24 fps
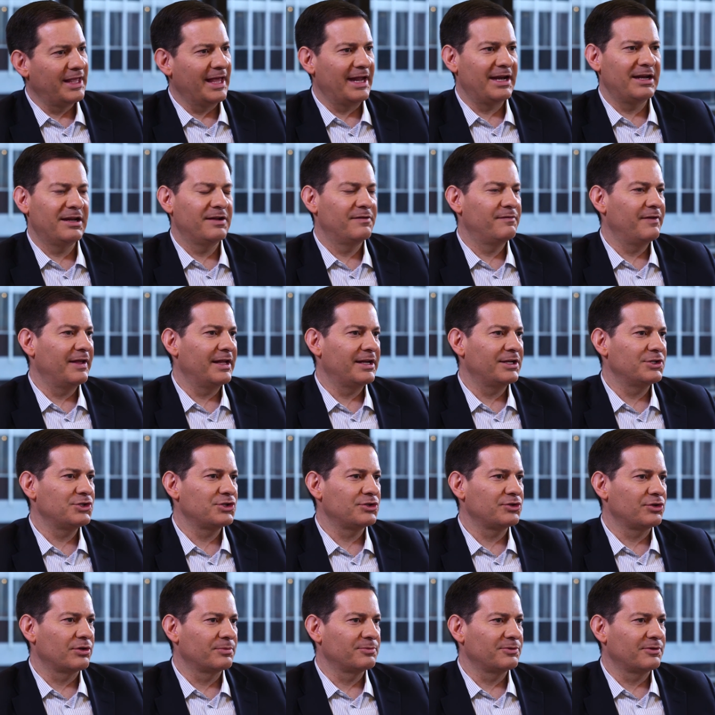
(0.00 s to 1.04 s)
we get an
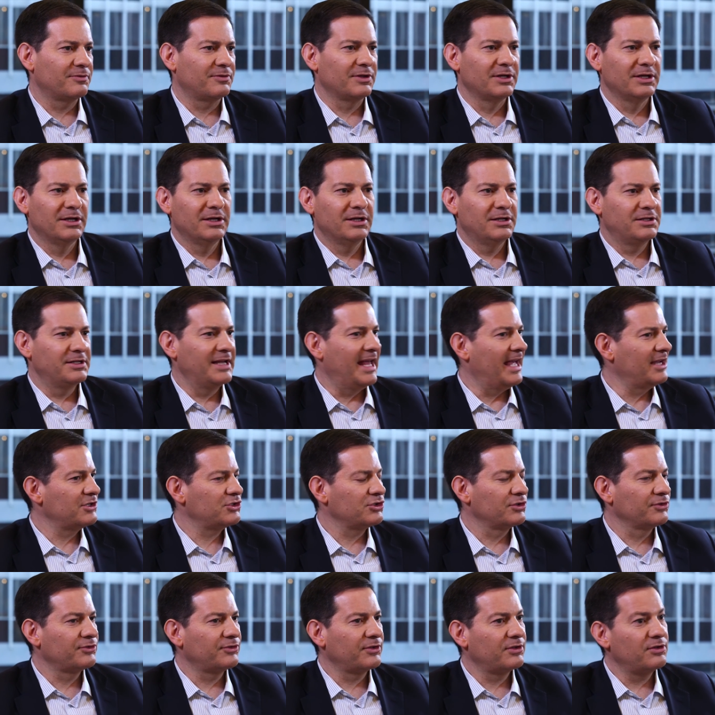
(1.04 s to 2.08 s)
advantage in terms of
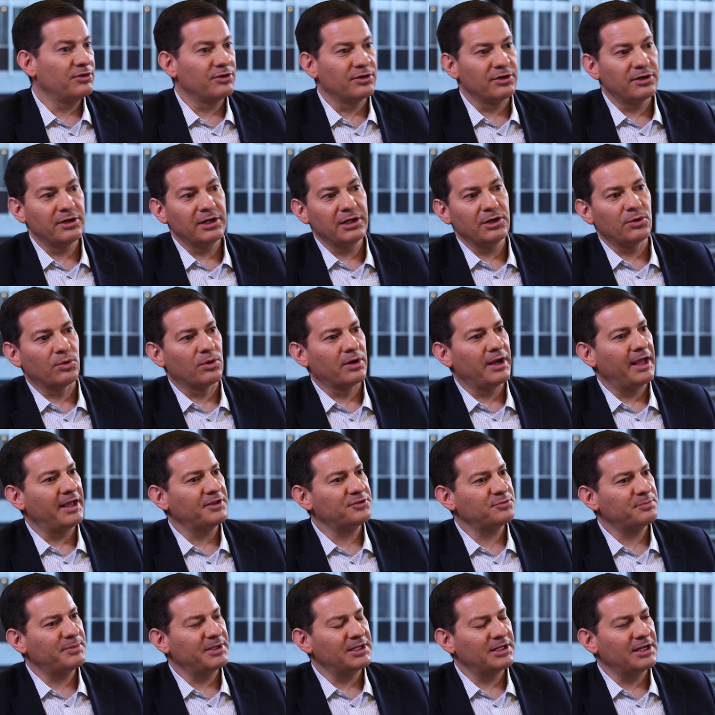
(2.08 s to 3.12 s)
national security or
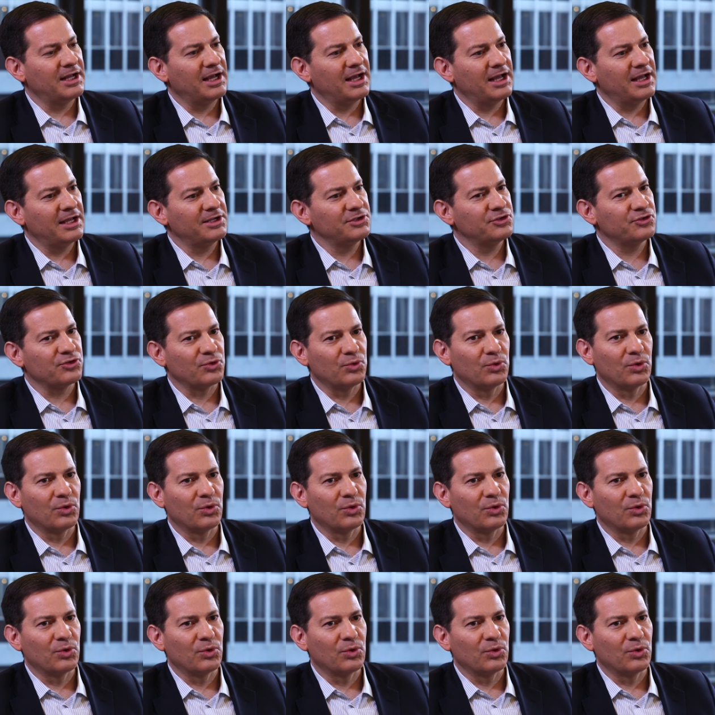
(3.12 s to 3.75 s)
espionage